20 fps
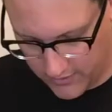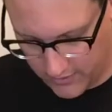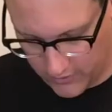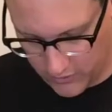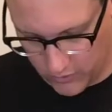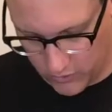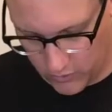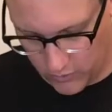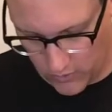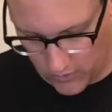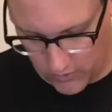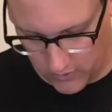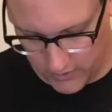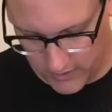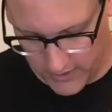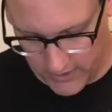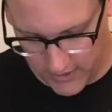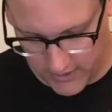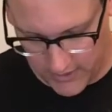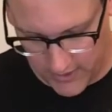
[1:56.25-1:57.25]
the control
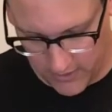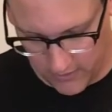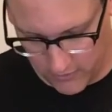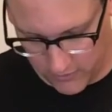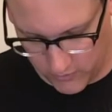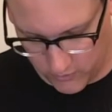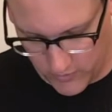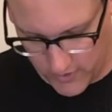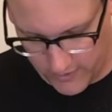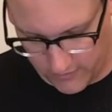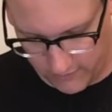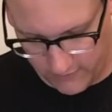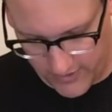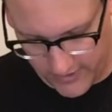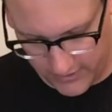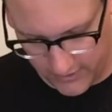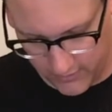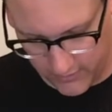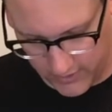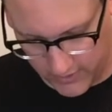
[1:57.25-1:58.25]
in here as well. In
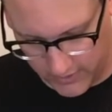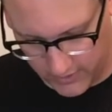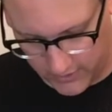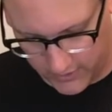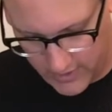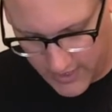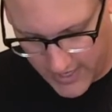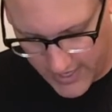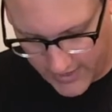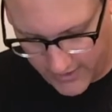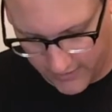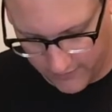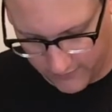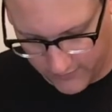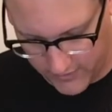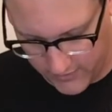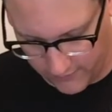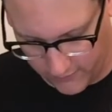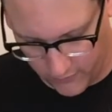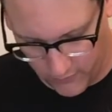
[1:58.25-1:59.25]
fact, there's a lot of
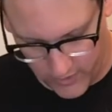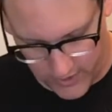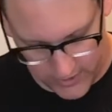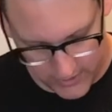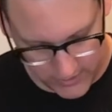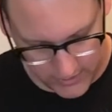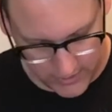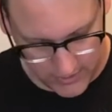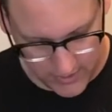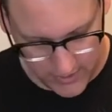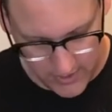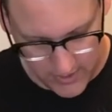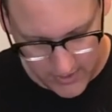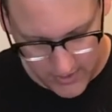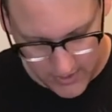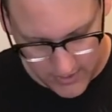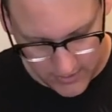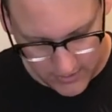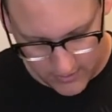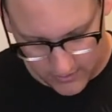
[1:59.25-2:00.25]
different
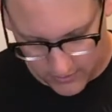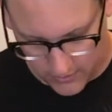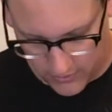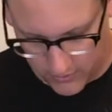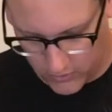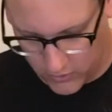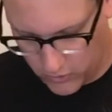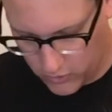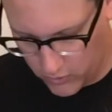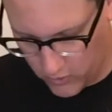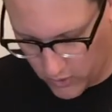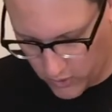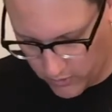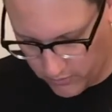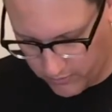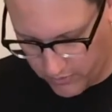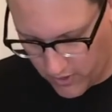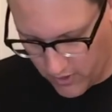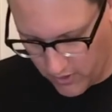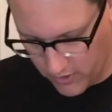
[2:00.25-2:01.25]
control
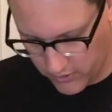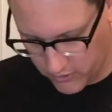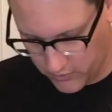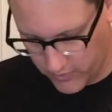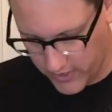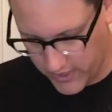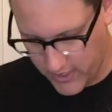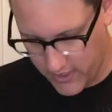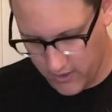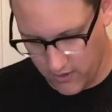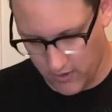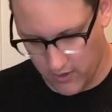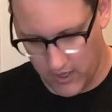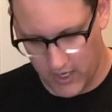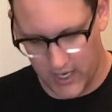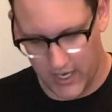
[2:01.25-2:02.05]
parts right here,